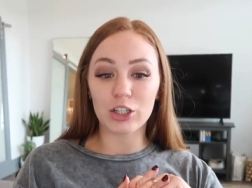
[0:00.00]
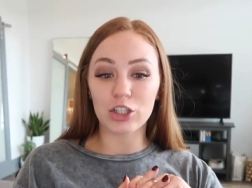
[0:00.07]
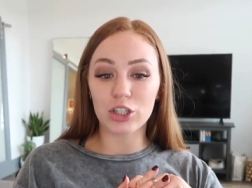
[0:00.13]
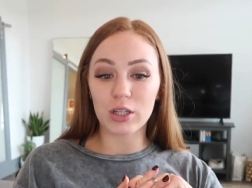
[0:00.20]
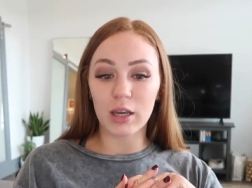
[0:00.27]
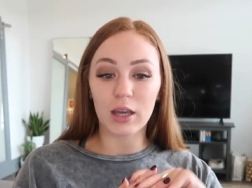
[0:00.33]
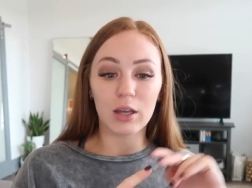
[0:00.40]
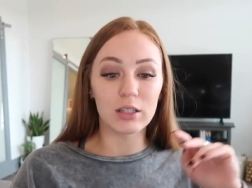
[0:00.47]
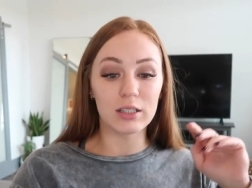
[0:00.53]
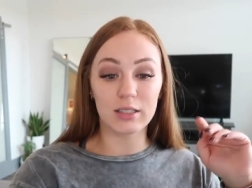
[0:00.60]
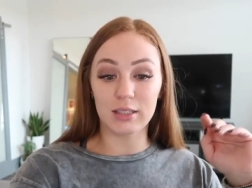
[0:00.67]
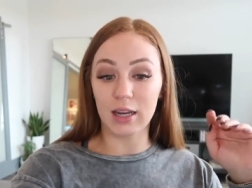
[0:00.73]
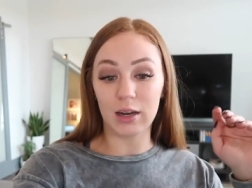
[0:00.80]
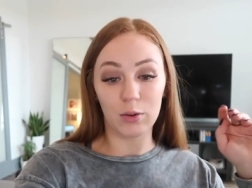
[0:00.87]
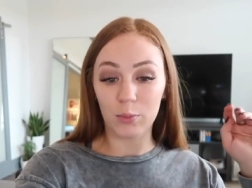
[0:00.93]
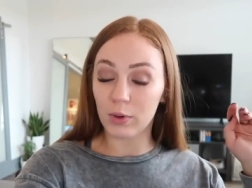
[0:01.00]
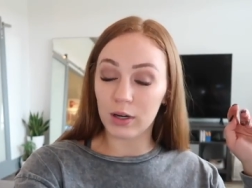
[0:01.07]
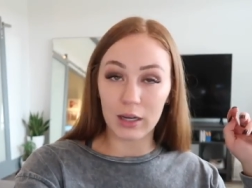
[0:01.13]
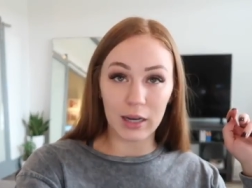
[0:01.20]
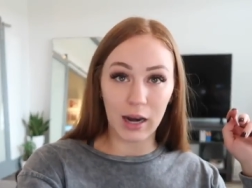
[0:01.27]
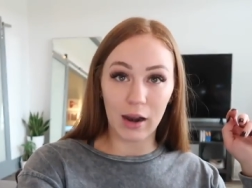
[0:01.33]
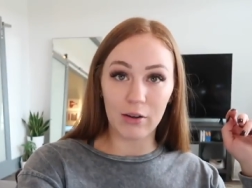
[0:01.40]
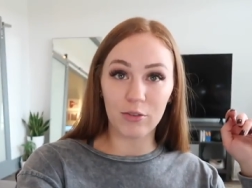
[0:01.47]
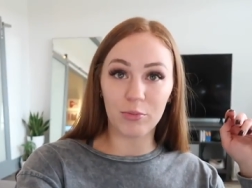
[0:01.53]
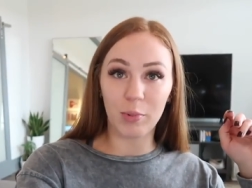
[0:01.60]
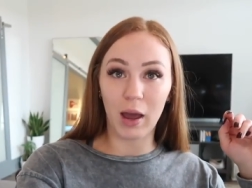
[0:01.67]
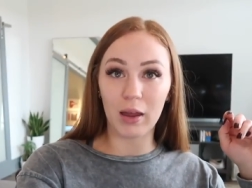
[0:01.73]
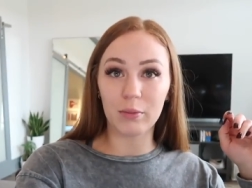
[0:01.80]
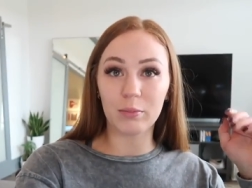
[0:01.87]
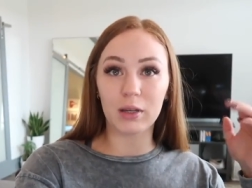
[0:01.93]
just like didn't want to get out of
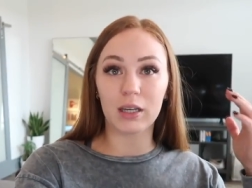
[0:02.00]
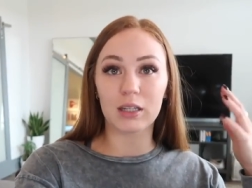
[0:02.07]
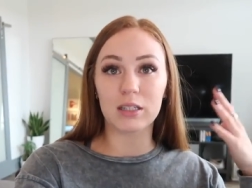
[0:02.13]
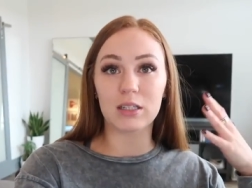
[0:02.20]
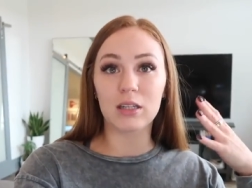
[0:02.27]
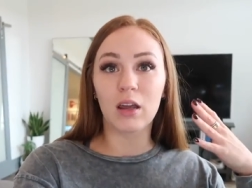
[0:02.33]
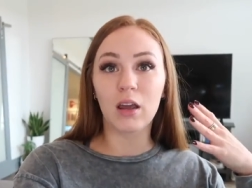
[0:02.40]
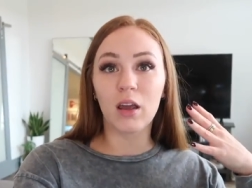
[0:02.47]
bed, because